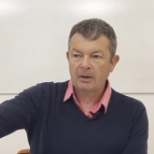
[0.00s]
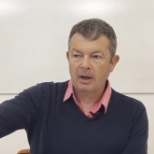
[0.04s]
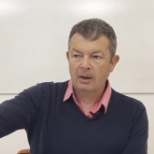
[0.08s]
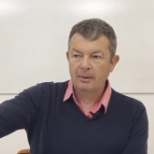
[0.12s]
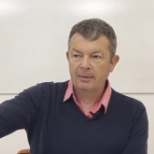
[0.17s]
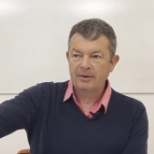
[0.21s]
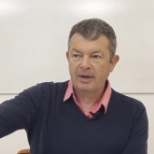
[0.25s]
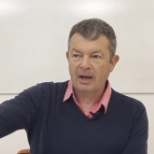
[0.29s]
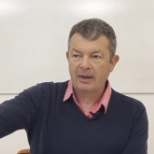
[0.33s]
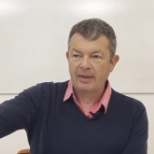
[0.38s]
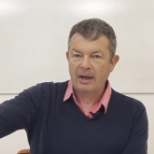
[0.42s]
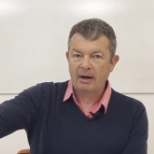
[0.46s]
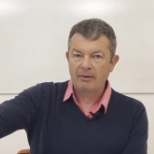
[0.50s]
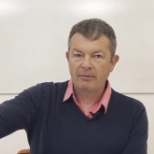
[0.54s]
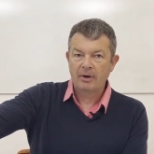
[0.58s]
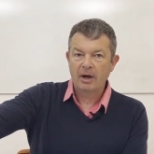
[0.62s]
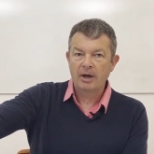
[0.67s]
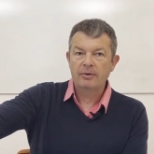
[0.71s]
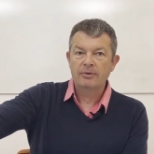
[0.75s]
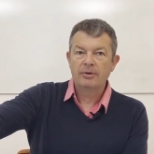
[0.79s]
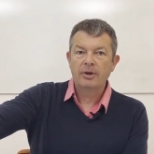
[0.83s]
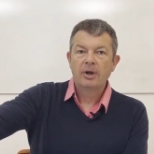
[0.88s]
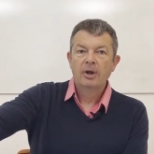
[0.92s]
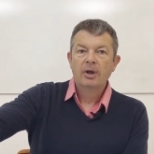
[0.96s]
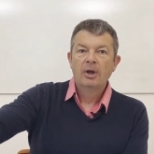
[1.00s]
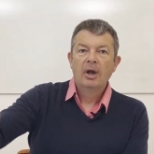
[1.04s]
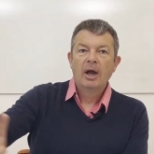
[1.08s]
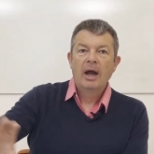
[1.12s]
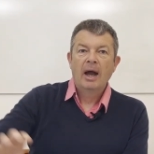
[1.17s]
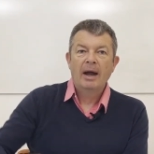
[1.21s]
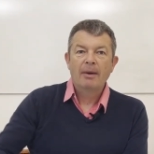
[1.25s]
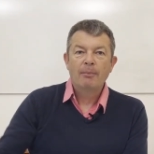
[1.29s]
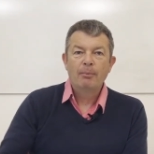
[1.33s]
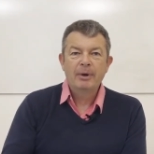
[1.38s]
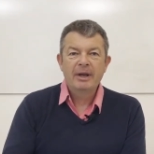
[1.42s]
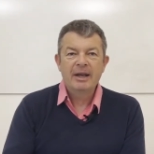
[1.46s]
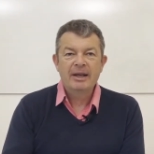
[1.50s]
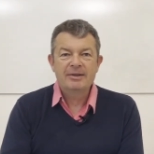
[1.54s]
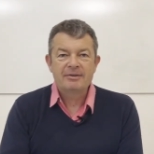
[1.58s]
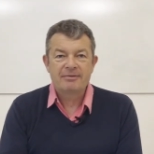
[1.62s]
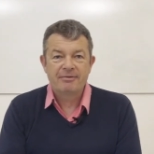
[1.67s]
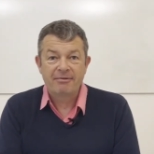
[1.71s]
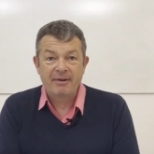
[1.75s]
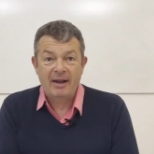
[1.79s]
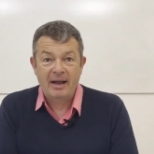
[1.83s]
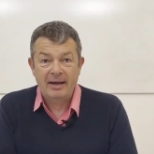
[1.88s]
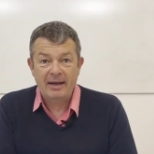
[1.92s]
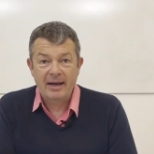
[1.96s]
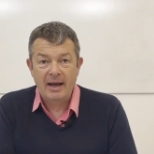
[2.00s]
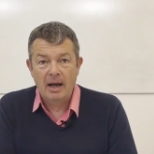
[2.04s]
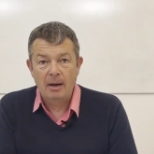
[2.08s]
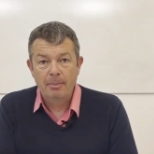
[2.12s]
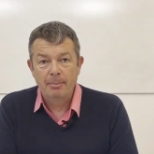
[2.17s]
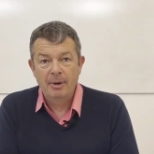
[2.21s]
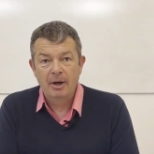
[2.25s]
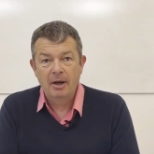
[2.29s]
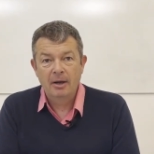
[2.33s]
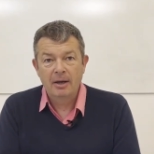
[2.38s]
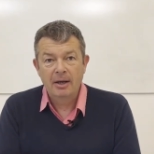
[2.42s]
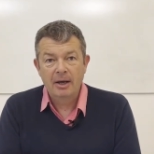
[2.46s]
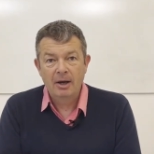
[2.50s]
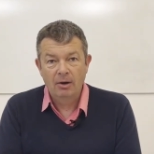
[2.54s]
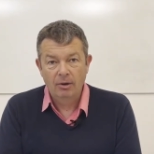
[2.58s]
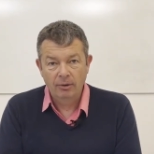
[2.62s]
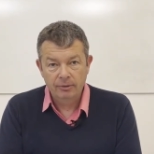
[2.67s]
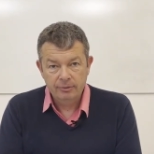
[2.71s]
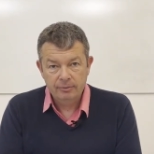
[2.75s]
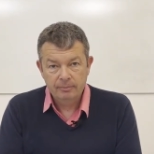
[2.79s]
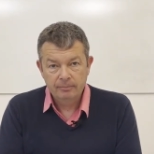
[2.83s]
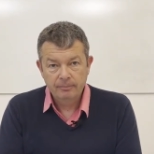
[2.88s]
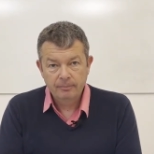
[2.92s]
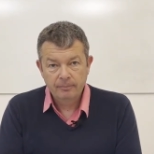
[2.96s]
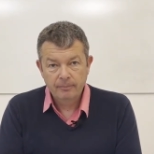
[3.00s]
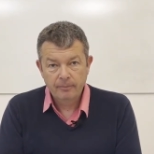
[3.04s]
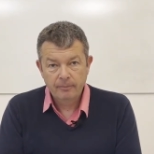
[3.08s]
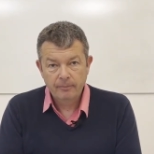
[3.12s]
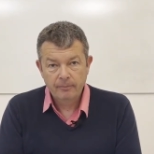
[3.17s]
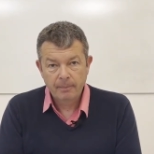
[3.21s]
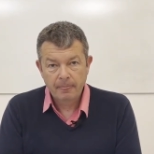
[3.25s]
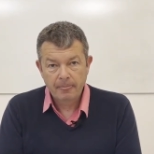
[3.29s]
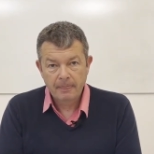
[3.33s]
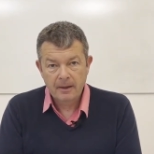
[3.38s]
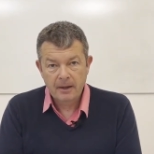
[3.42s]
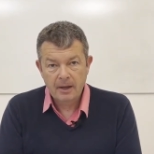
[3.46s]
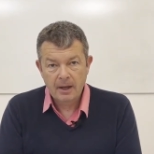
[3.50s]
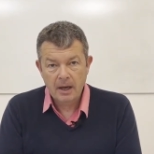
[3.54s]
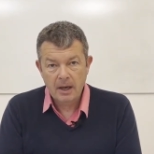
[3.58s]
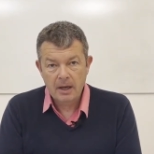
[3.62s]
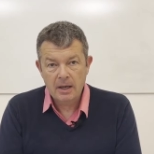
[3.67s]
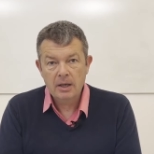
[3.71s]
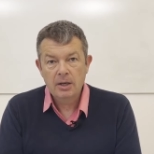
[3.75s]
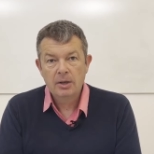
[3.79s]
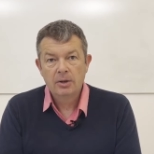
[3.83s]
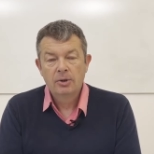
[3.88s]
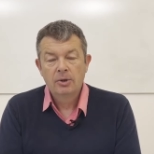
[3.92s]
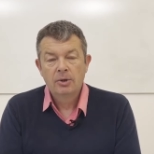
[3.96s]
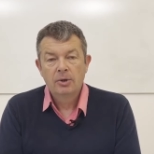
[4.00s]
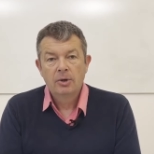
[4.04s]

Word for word: going down that road? And we need to flag it up early on, okay?